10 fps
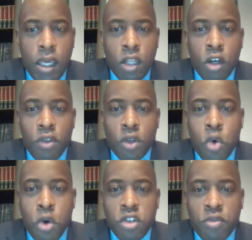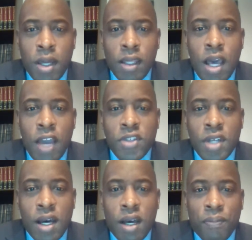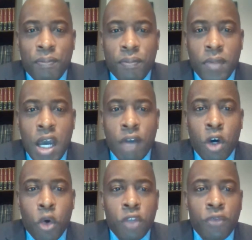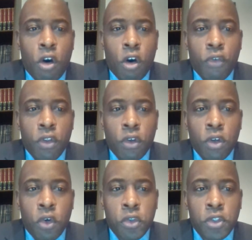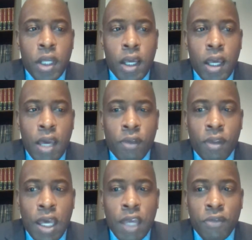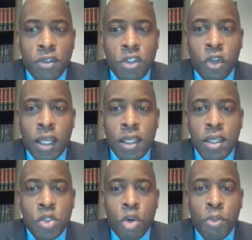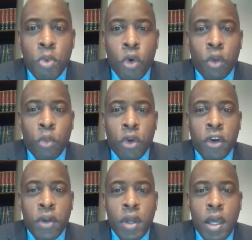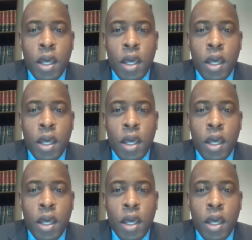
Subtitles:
And over the course of my lifetime, I've always fought for the goals that I have in life until I get to a point where